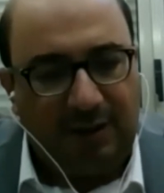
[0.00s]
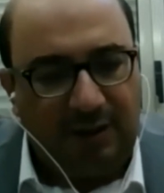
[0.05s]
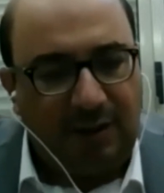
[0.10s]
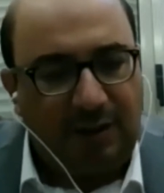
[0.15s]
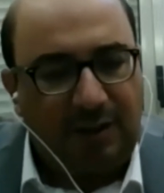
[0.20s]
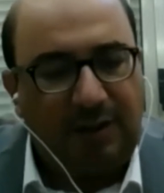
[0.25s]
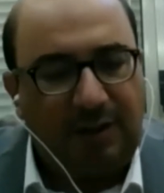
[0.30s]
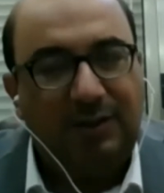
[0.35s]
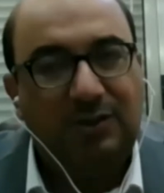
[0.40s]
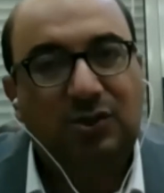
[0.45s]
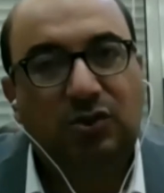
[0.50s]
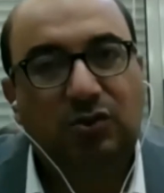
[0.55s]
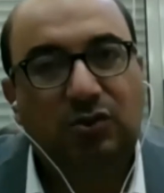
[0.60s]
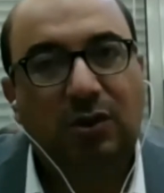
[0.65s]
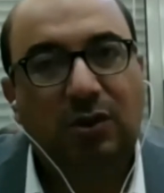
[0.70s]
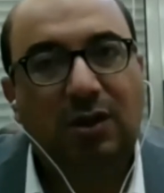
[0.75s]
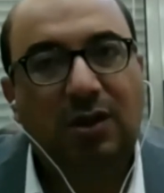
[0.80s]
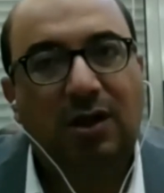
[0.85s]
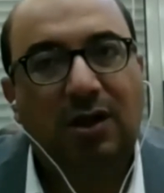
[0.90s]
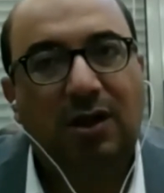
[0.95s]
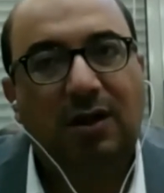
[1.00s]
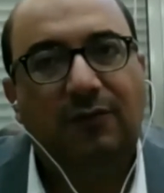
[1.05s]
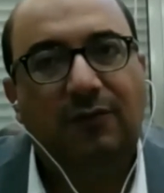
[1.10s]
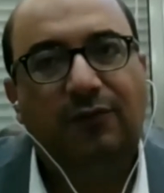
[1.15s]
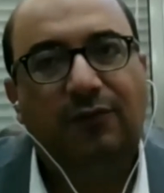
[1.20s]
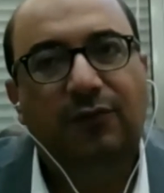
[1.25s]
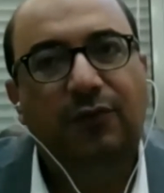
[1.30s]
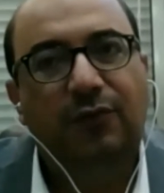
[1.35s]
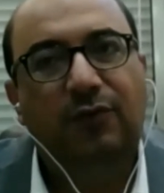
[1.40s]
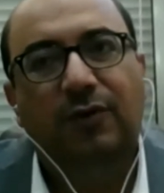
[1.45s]
things to a
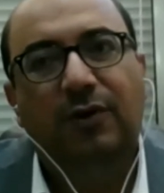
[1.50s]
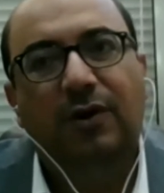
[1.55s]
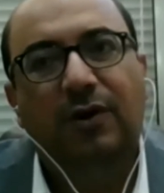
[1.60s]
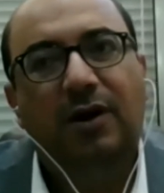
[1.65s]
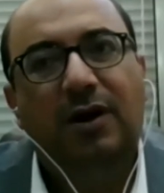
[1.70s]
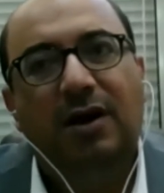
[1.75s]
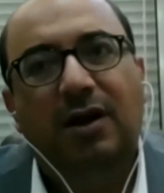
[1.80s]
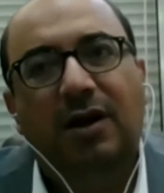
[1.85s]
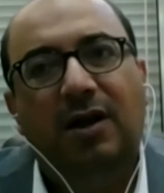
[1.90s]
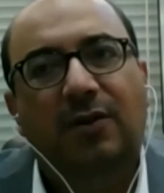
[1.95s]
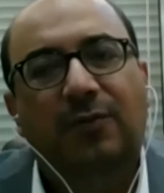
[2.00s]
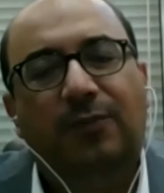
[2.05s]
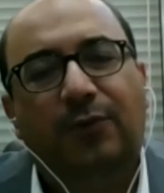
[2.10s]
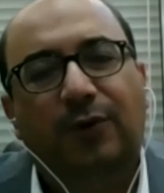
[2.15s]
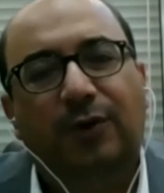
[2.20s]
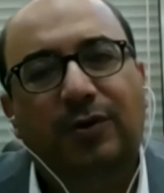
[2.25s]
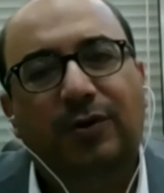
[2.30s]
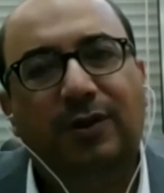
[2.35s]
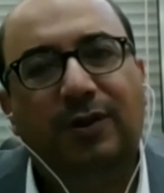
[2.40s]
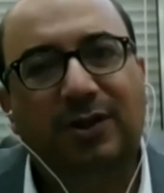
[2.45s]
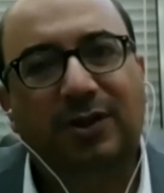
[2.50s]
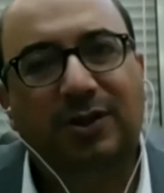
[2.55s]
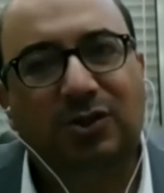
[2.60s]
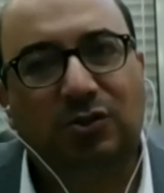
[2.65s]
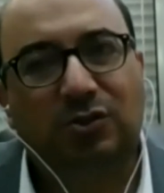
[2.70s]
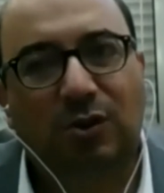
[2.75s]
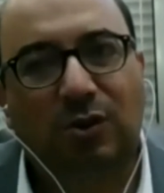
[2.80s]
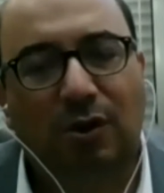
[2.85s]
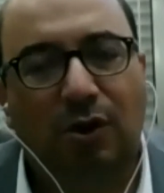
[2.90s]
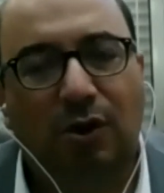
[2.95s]
few important things
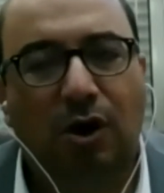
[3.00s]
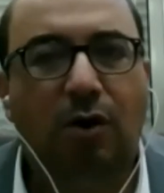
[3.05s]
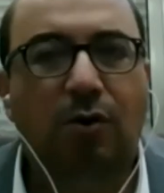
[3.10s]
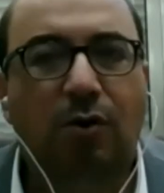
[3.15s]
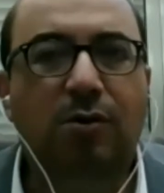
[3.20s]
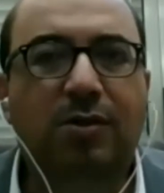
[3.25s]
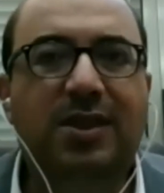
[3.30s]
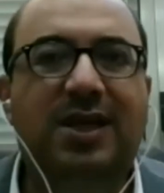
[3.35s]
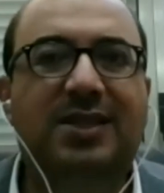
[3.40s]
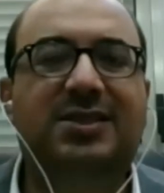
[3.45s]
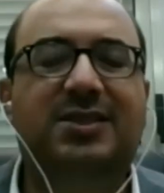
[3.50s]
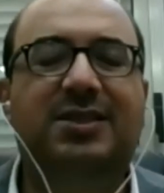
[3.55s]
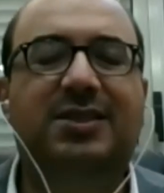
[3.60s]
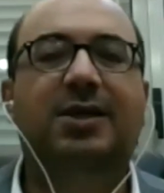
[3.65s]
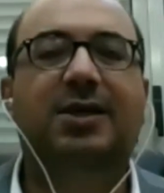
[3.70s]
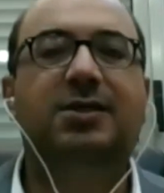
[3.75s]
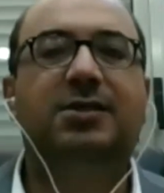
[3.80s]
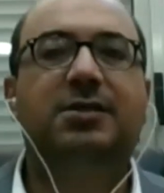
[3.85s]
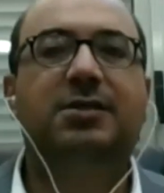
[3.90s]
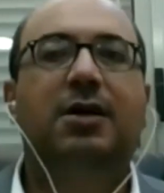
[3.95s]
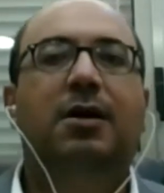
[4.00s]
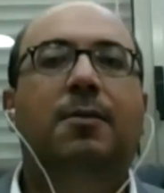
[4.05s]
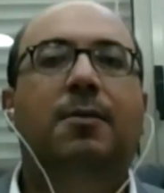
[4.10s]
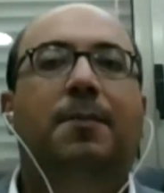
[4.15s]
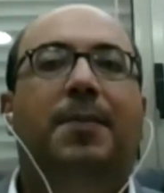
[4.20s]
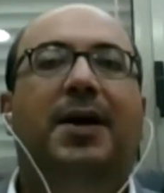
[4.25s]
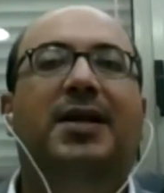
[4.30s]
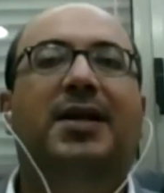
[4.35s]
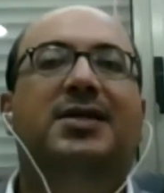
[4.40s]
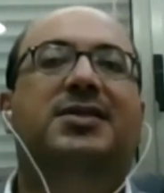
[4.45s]
to the law that says
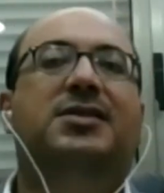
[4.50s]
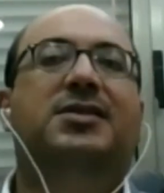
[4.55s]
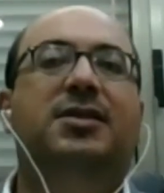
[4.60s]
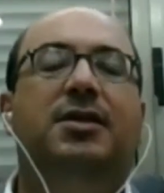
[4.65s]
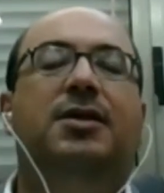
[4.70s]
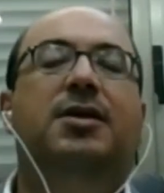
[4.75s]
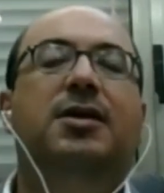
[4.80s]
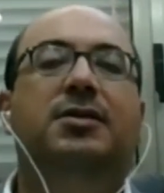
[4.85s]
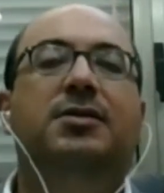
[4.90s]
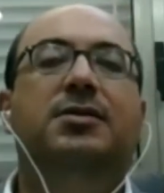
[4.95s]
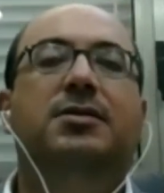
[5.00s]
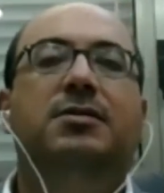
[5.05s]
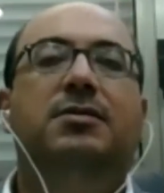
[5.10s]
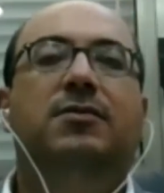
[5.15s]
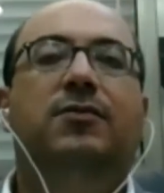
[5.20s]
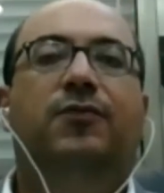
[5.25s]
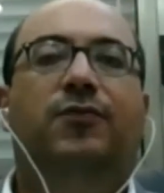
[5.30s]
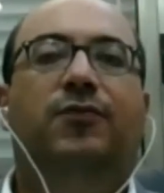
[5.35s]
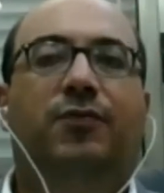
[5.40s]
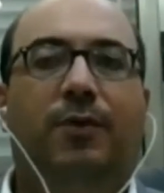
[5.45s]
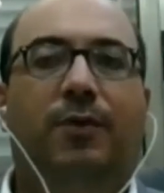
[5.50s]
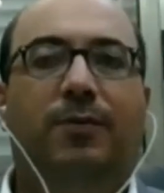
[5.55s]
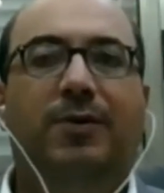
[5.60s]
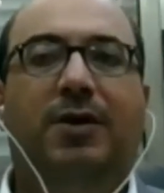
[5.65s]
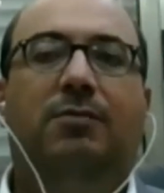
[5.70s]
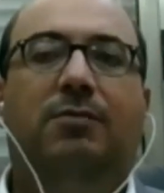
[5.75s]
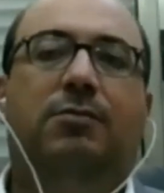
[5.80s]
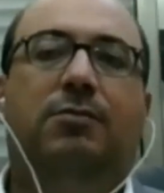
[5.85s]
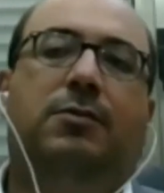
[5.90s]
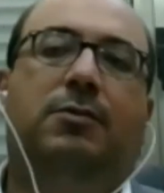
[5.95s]
Palestinians from,
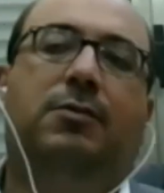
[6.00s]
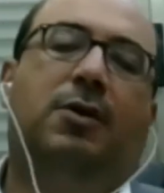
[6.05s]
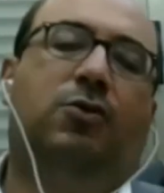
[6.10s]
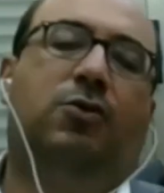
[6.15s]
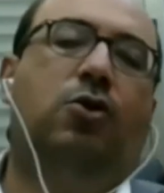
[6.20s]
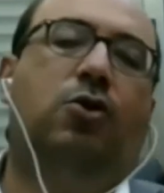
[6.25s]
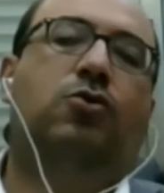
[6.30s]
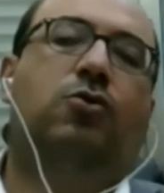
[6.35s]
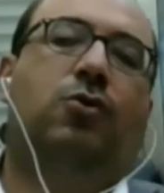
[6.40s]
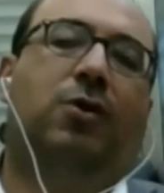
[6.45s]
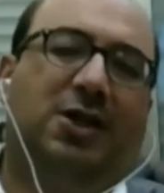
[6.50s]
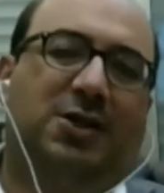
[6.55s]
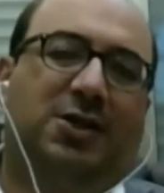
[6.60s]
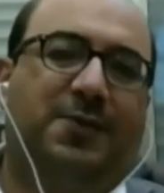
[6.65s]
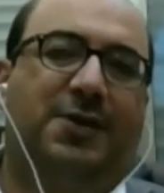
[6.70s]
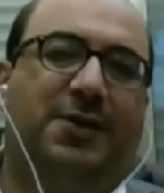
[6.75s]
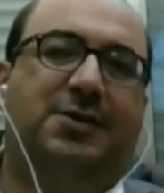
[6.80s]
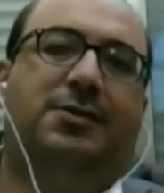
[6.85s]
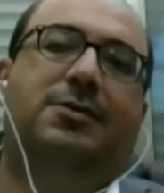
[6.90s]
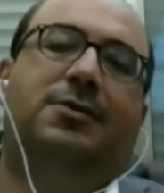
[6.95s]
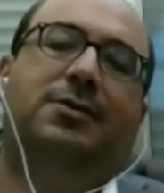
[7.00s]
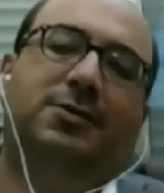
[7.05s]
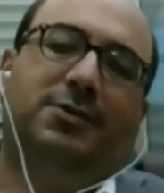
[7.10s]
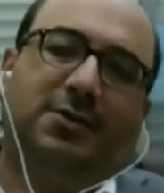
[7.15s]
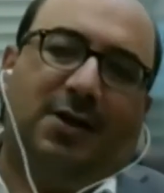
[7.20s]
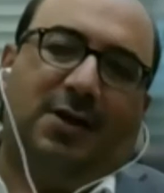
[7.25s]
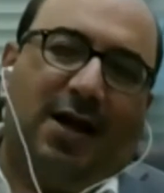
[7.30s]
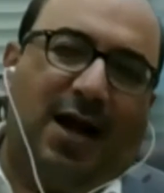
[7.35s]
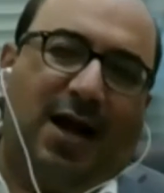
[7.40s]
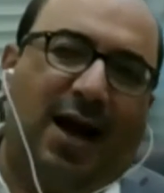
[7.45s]
they don't call us Palestinians,
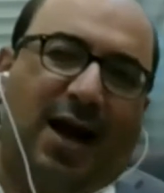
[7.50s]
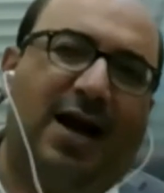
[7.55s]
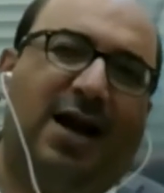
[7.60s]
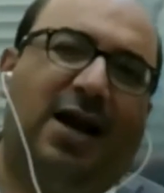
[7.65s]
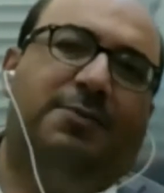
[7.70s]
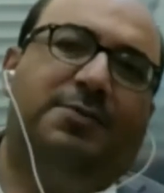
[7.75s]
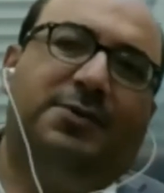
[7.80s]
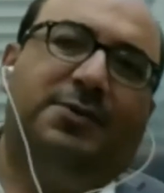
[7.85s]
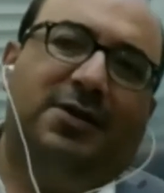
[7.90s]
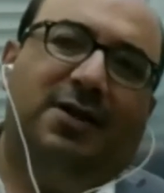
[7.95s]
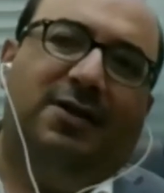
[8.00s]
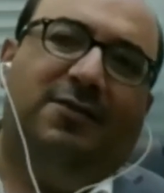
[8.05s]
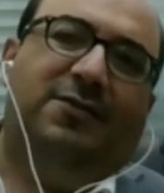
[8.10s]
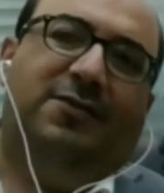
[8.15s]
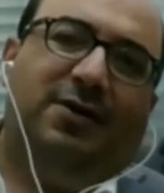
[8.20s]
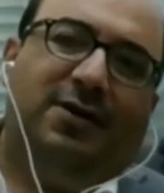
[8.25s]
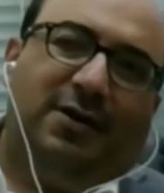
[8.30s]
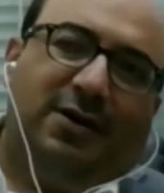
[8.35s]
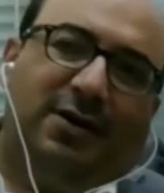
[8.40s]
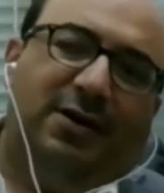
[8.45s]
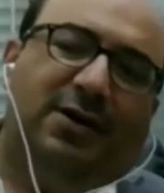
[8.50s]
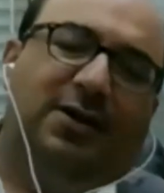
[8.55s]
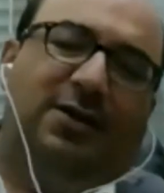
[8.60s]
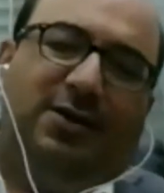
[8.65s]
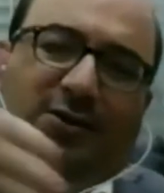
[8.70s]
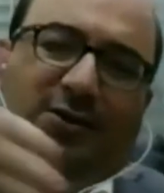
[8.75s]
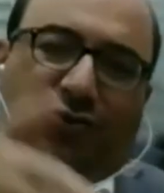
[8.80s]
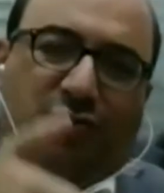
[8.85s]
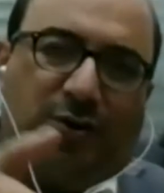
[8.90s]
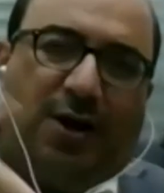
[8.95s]
Arabs living in
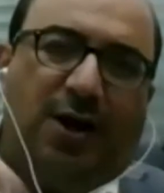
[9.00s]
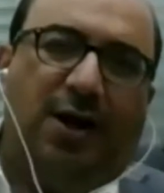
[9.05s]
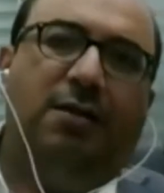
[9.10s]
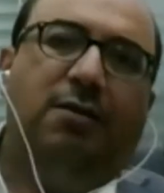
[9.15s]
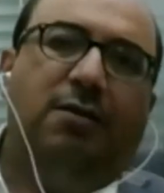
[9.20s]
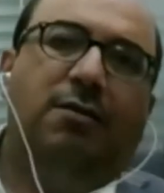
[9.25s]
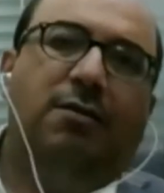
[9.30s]
Israel